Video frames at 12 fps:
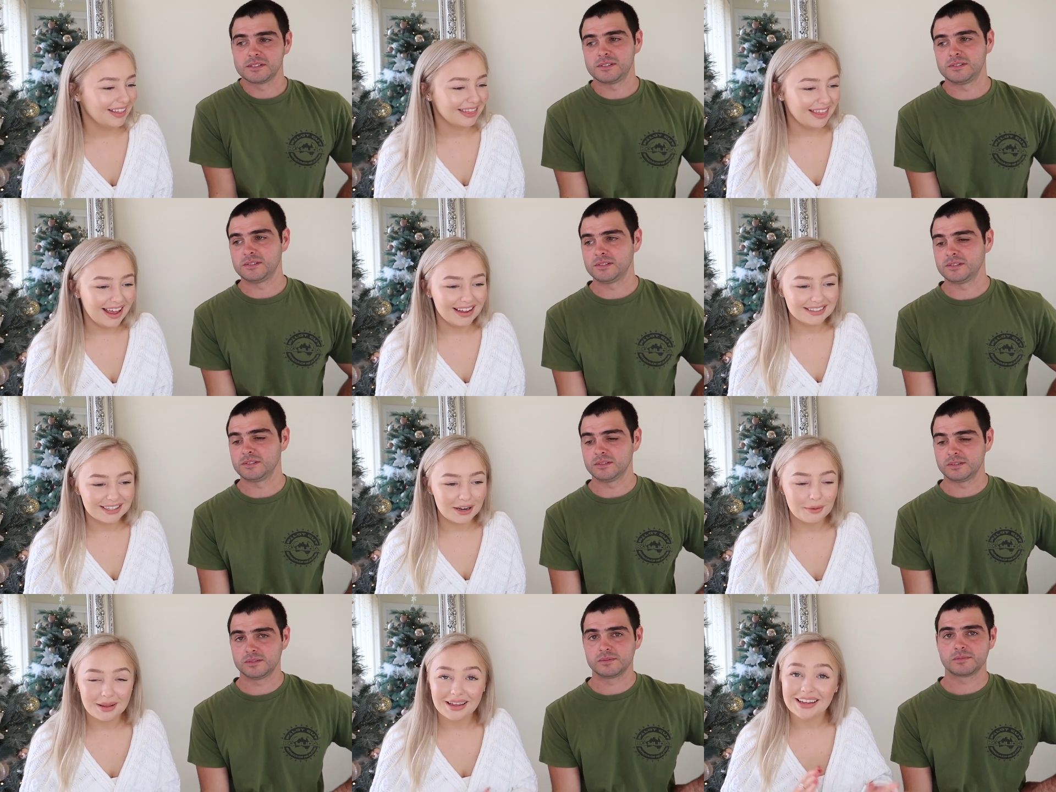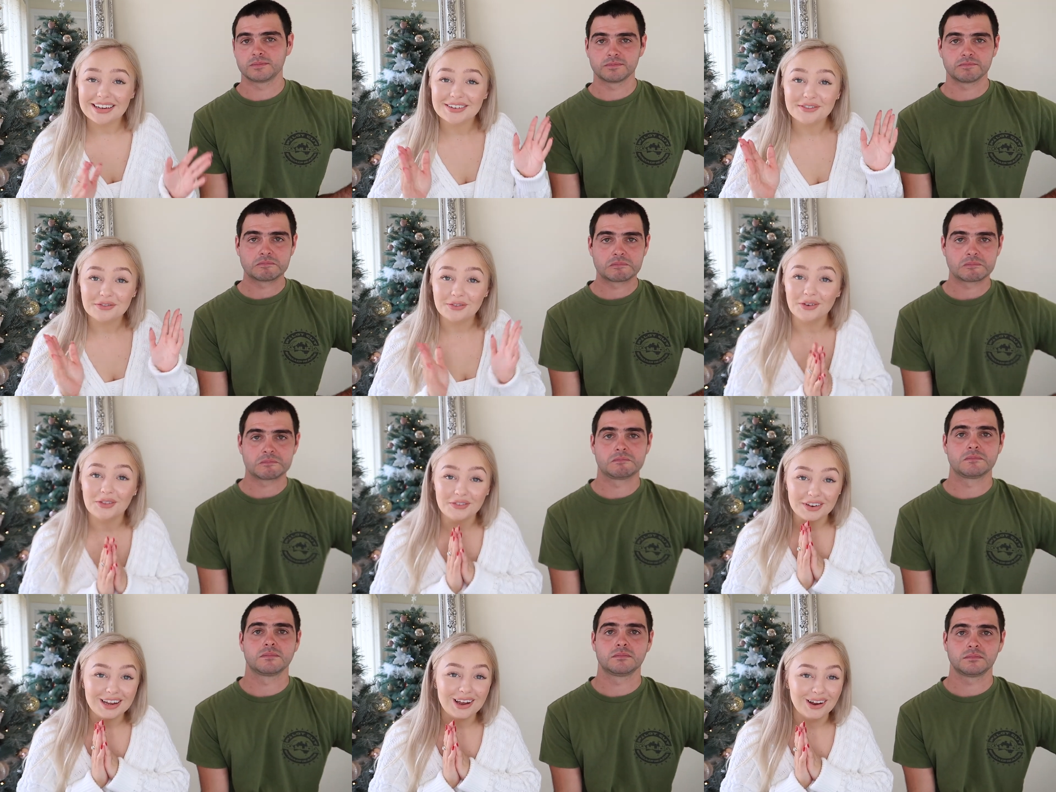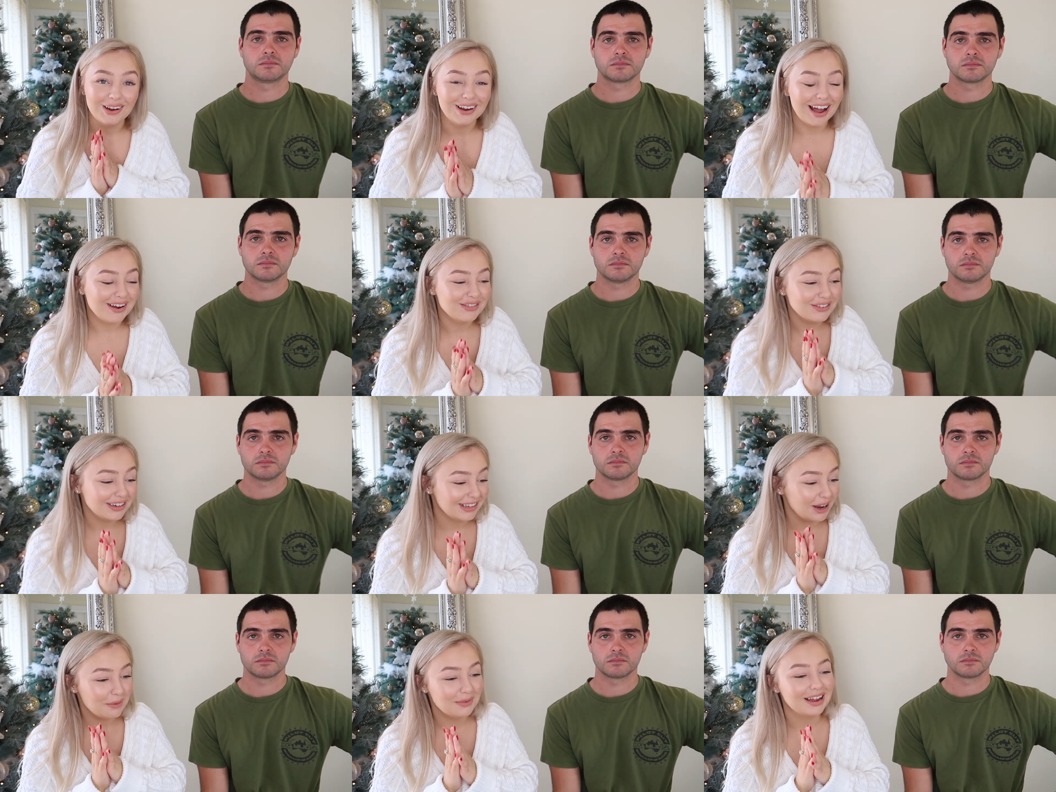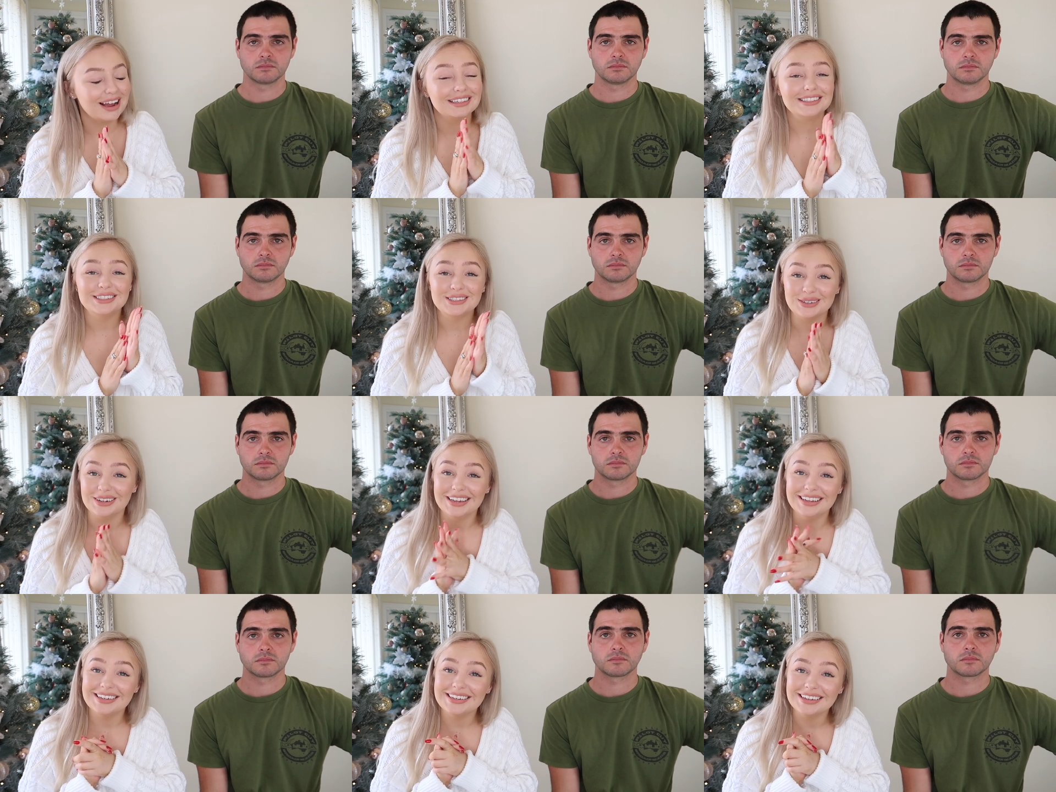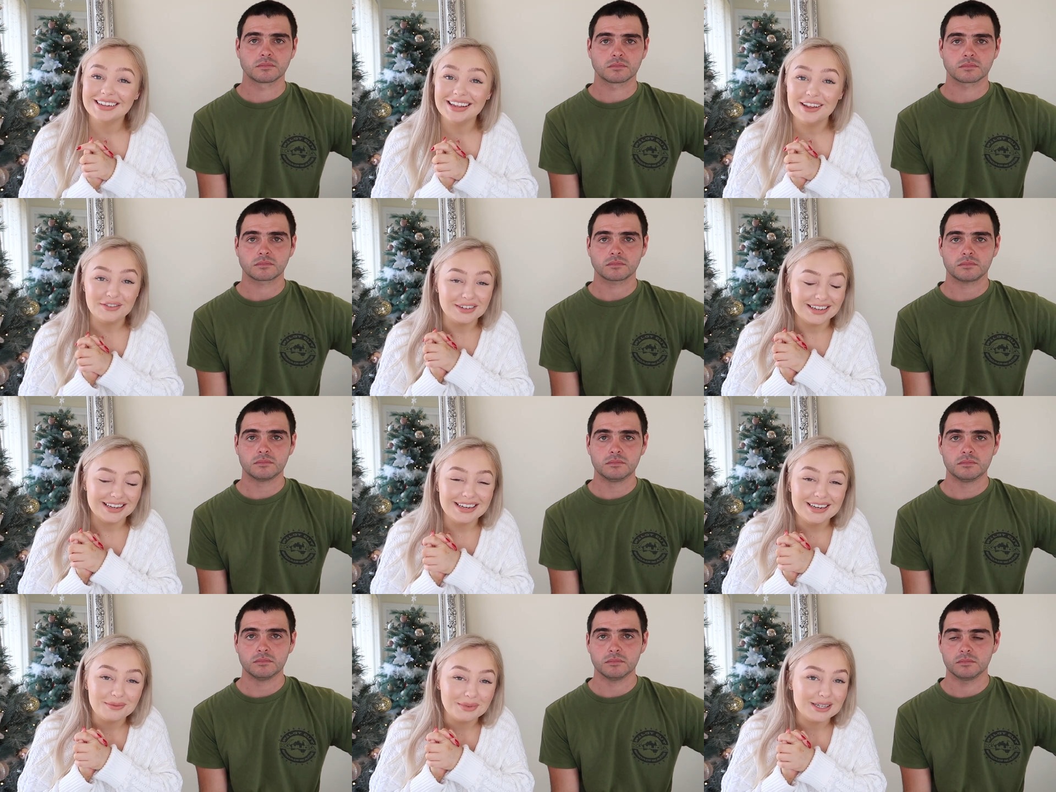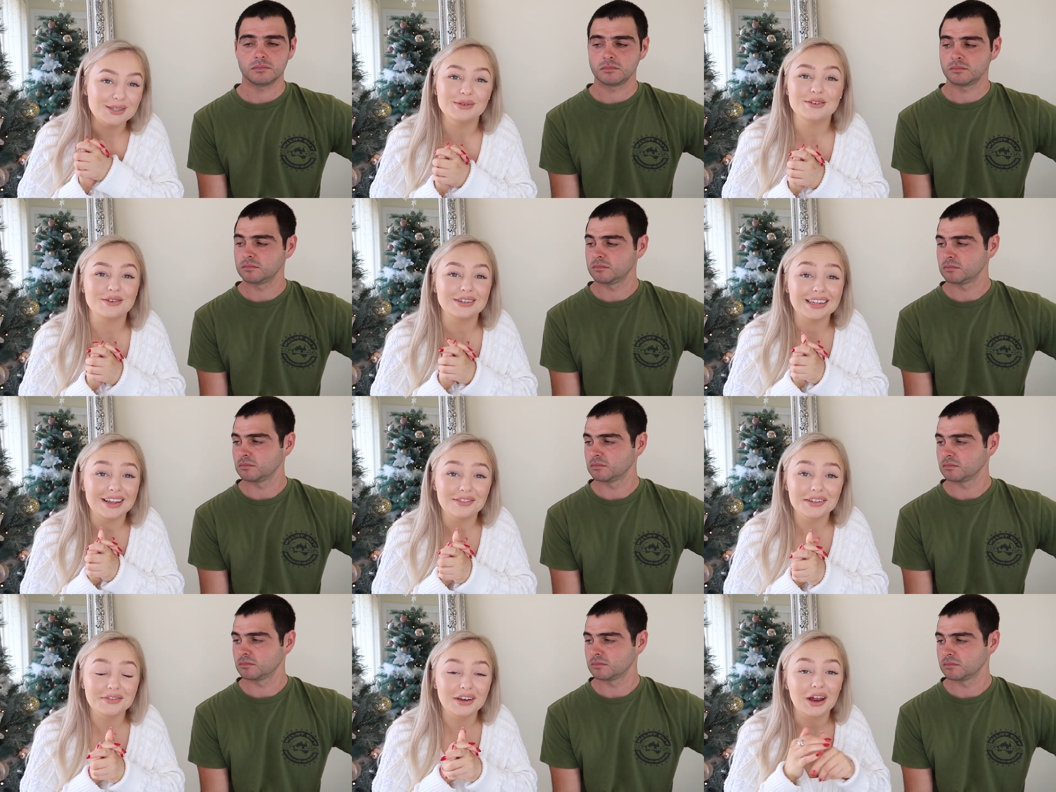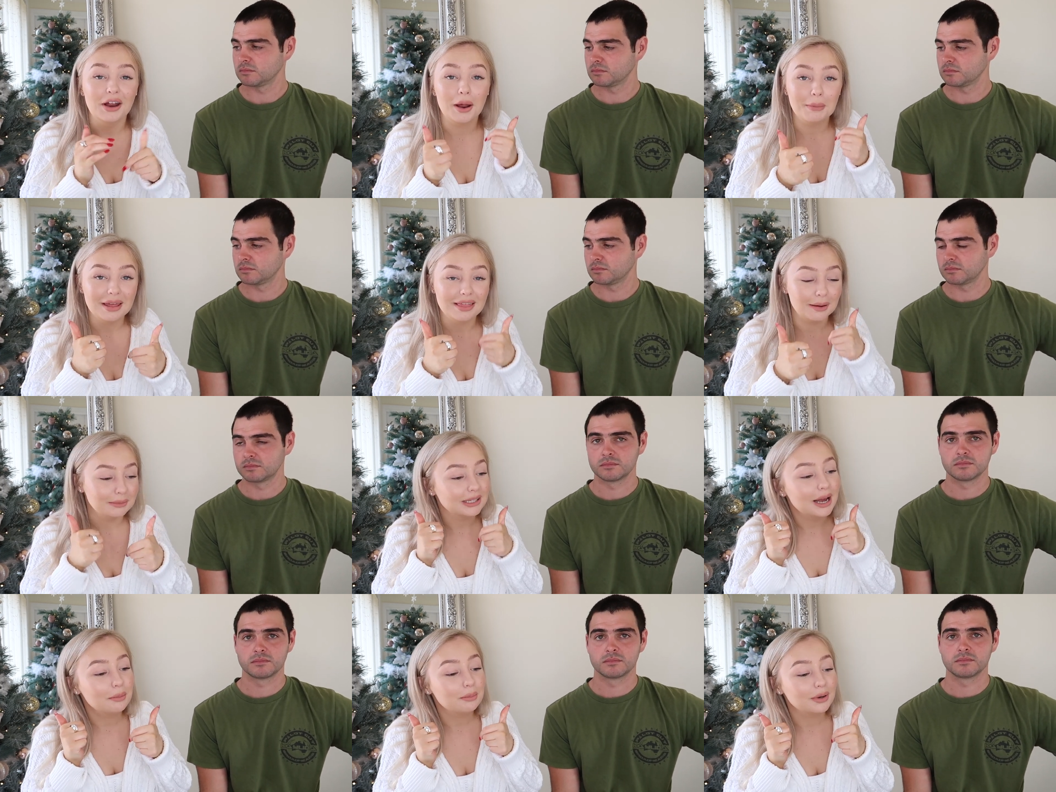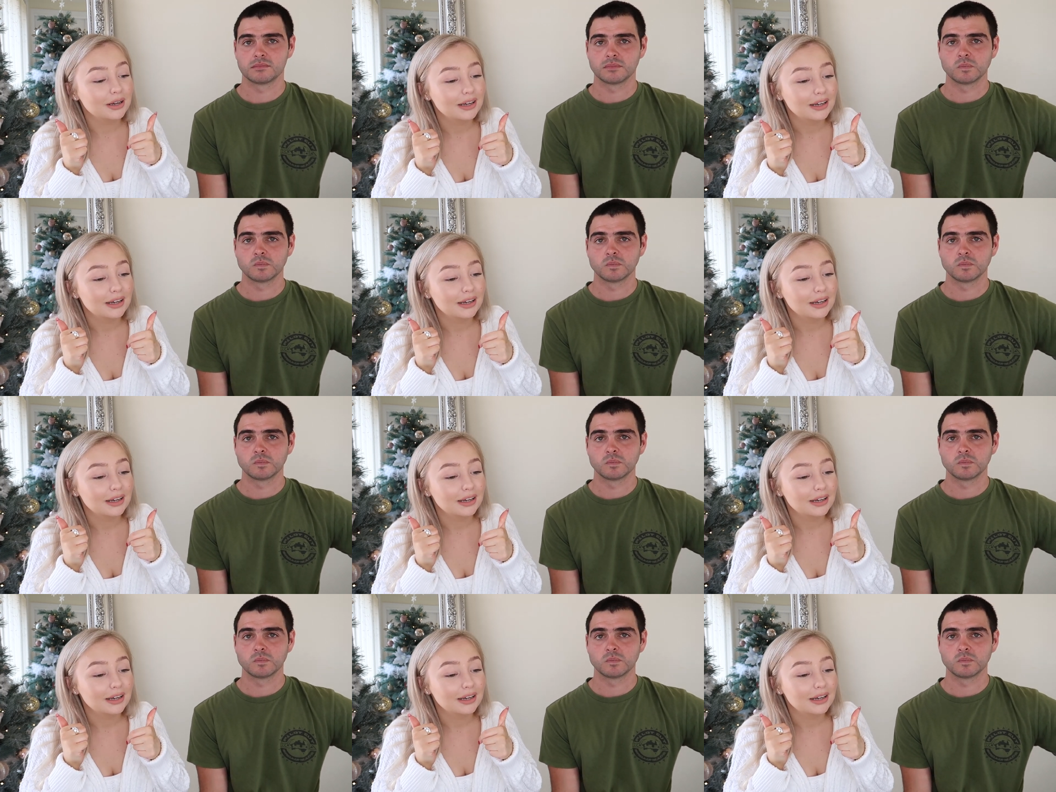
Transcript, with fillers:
Speaker 1: That is going to be it for the video. I really hope you guys enjoyed. If you did, please be sure to give this video a big thumbs up.